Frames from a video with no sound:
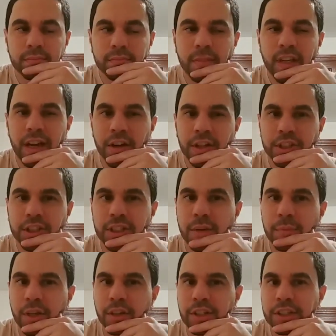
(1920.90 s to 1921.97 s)
I don't know, it's just not
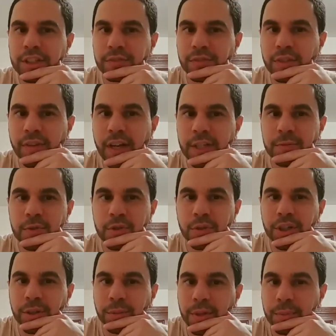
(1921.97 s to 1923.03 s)
realistic for the vast
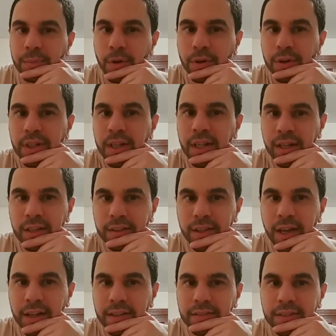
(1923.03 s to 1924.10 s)
majority of people
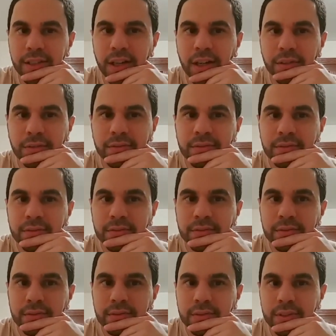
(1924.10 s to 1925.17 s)
that,
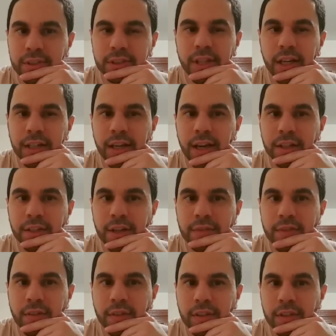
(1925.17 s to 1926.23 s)
to stand out, you have to
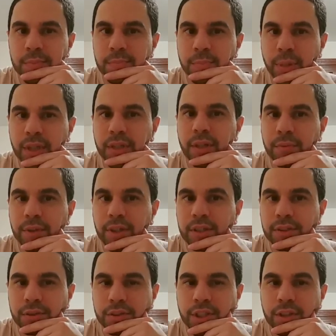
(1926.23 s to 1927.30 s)
have like this big number next to
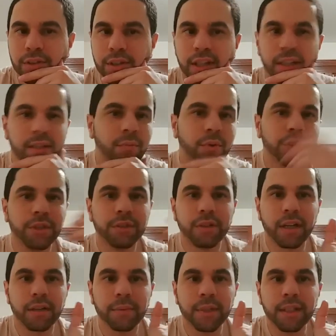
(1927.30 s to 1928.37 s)
your channel name, or you got
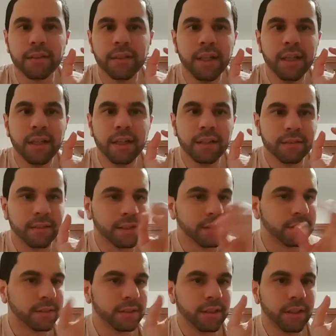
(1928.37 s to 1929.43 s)
to be this,
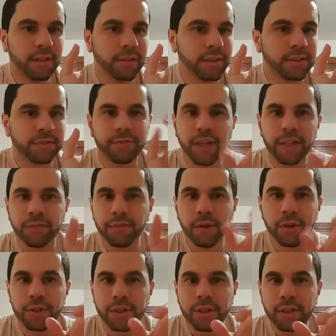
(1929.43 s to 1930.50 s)
this fake
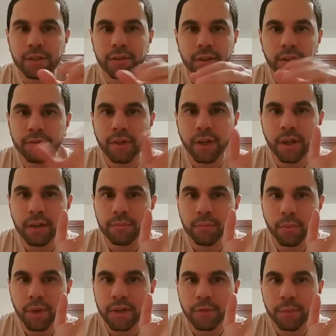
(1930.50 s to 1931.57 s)
version of
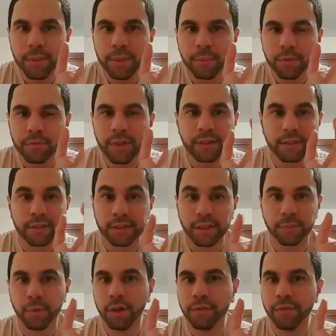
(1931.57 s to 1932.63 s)
whatever people think is like
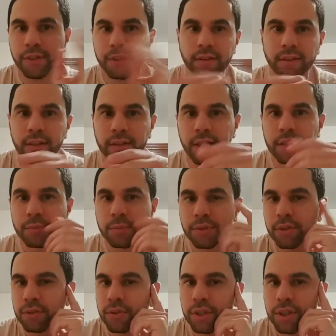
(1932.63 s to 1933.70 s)
perfect, and then that's what
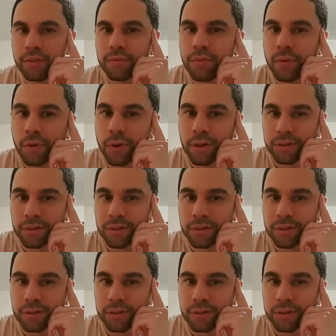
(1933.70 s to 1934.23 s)
they're looking for.